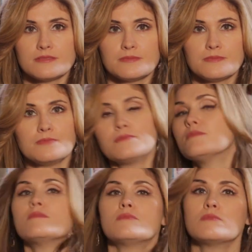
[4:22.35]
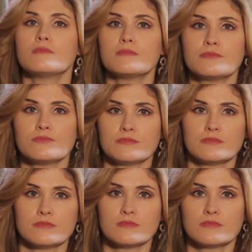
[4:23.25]

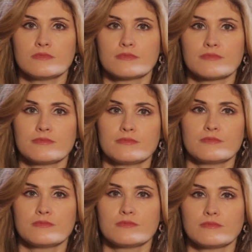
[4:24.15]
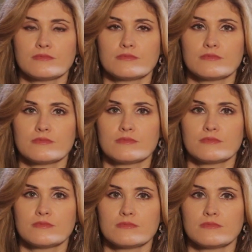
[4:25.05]

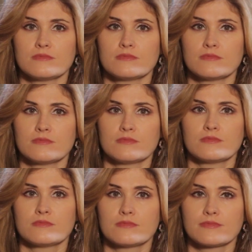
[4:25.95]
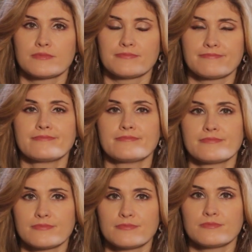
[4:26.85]

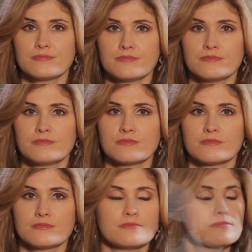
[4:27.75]
This person isn't speaking.